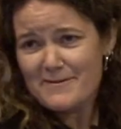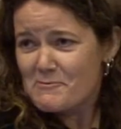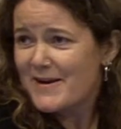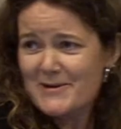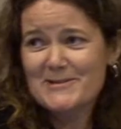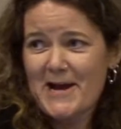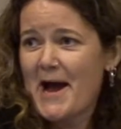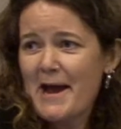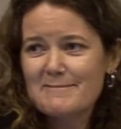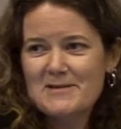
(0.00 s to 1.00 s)
a weird
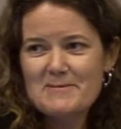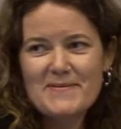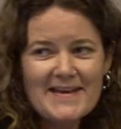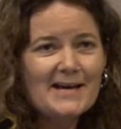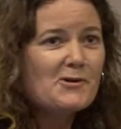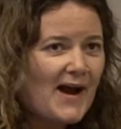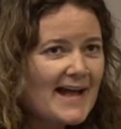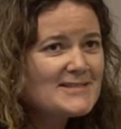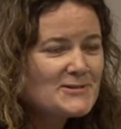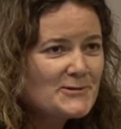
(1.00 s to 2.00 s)
time to be a
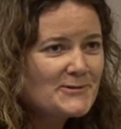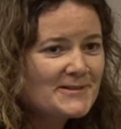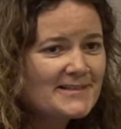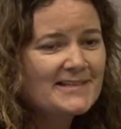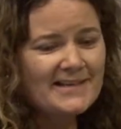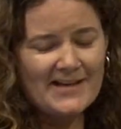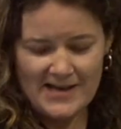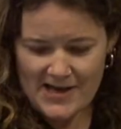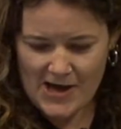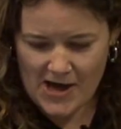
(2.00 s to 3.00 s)
grad student
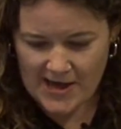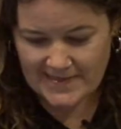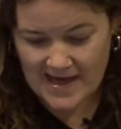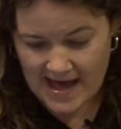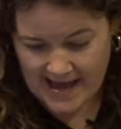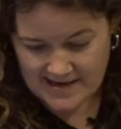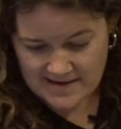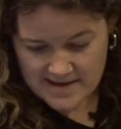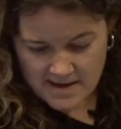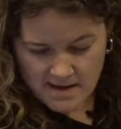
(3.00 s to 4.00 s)
online.
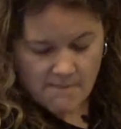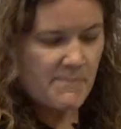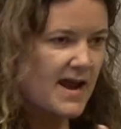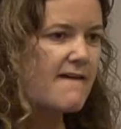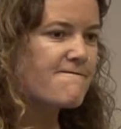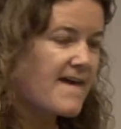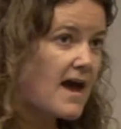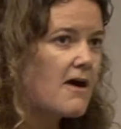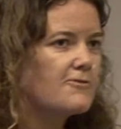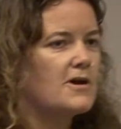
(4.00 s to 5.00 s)
But I
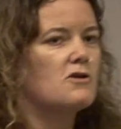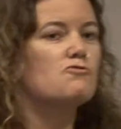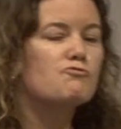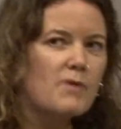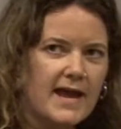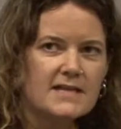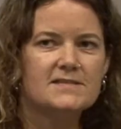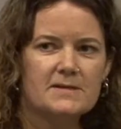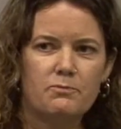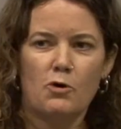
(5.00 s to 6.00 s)
found a great
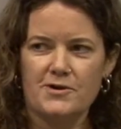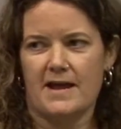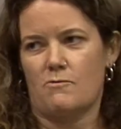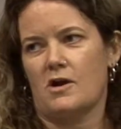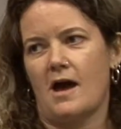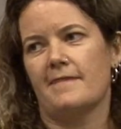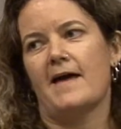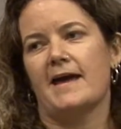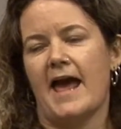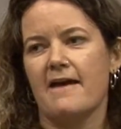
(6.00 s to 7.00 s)
support network
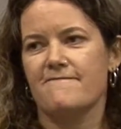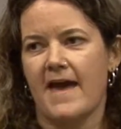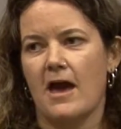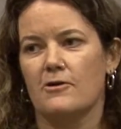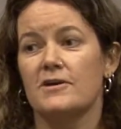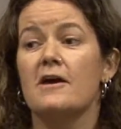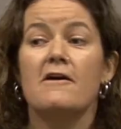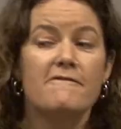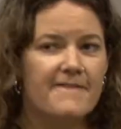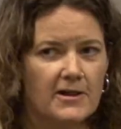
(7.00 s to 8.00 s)
online. I found
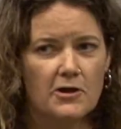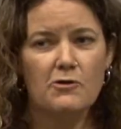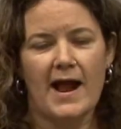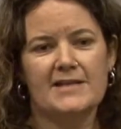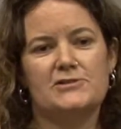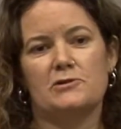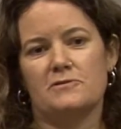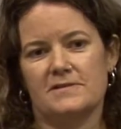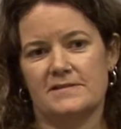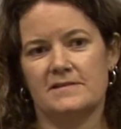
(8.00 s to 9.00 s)
fellow grad
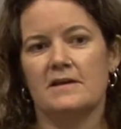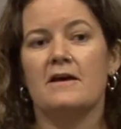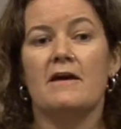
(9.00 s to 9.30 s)
students,